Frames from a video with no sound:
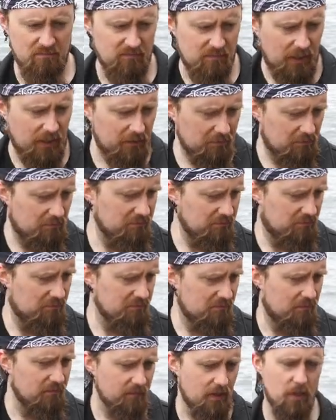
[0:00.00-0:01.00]
Like,
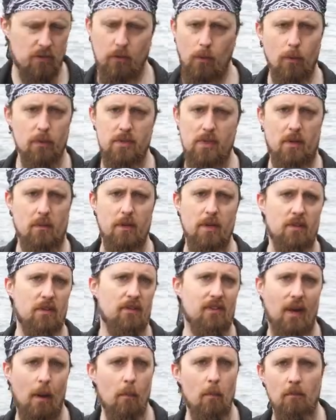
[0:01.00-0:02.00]
there's always going to be
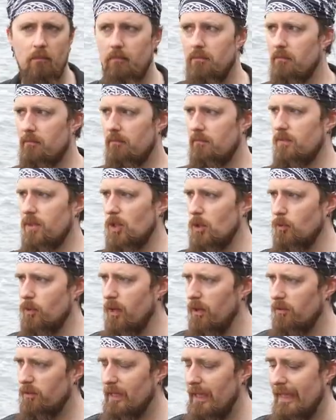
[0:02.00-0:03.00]
some
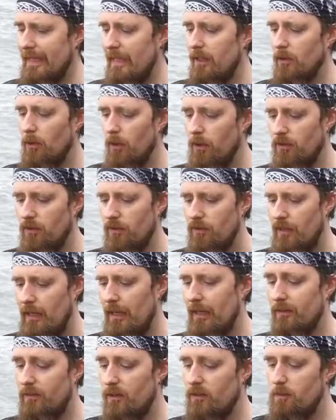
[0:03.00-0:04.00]
degree of clicking noises
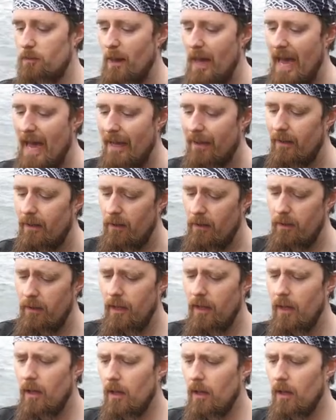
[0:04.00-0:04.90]
unless it's padded.